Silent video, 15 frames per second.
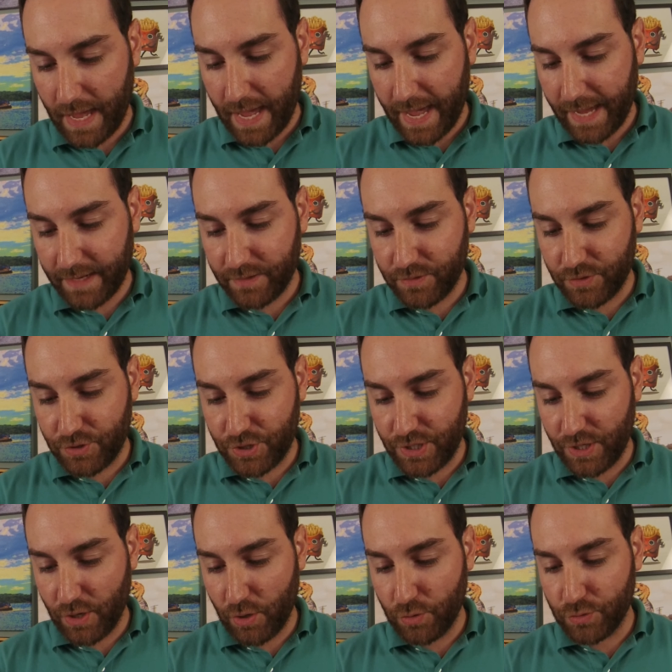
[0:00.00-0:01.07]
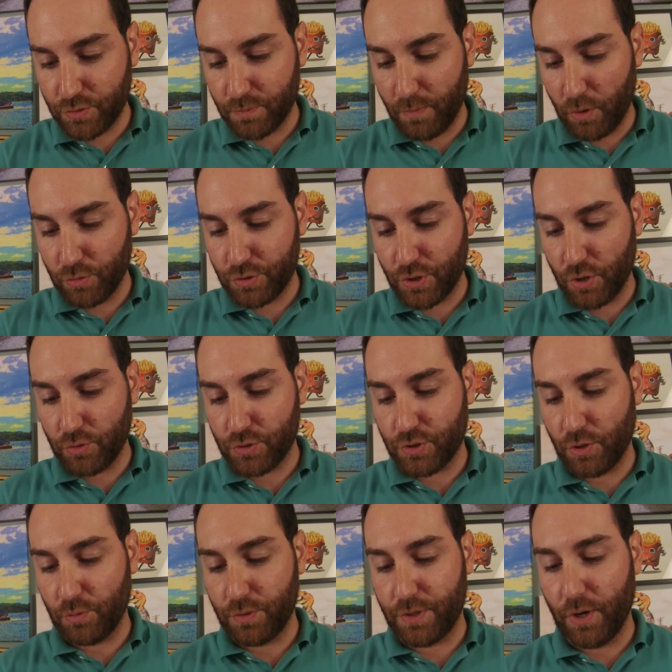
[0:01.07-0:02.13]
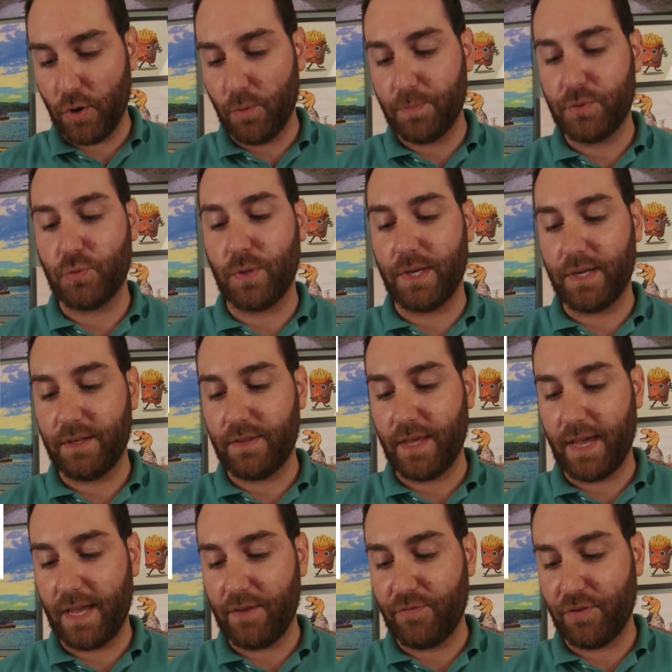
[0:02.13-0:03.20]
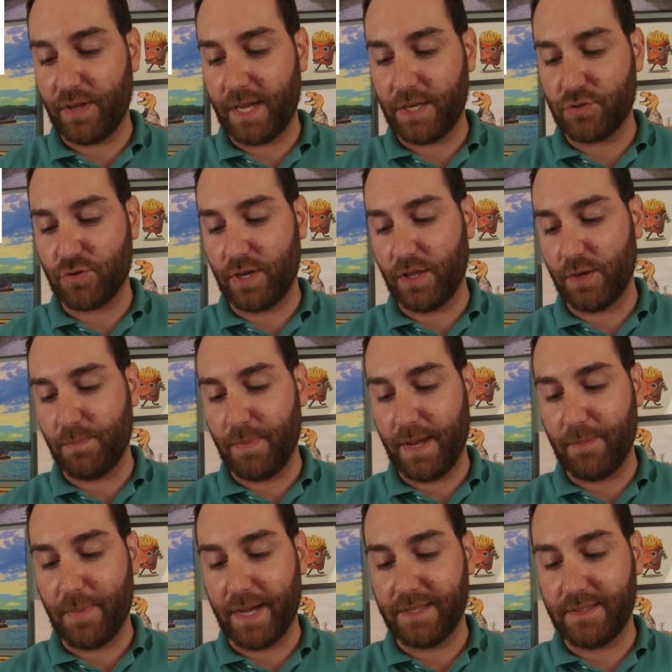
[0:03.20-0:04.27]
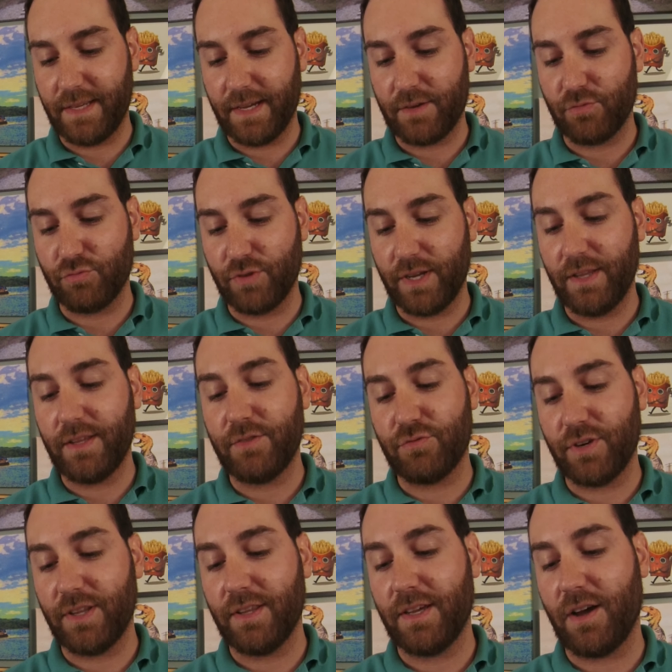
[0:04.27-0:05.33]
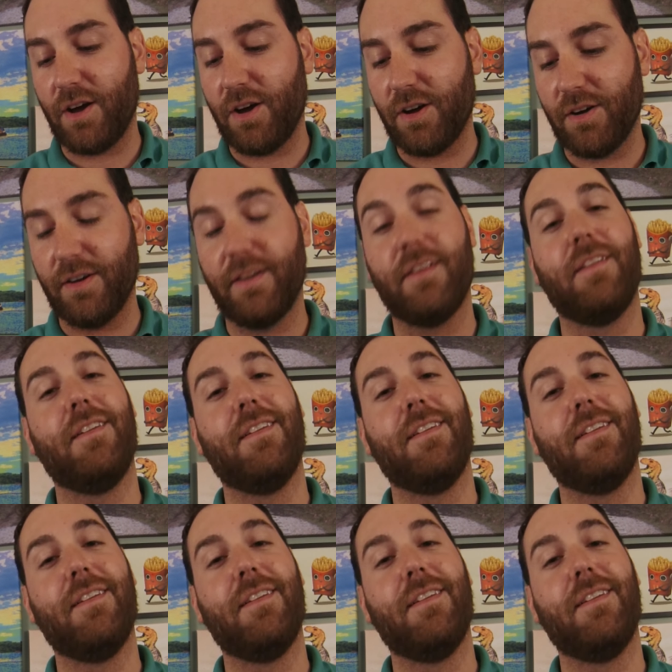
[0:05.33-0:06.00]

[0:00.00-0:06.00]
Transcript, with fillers: At Geo's Mojo So Dope tweeted, The Hateful Eight trailer made my dick really, really hard.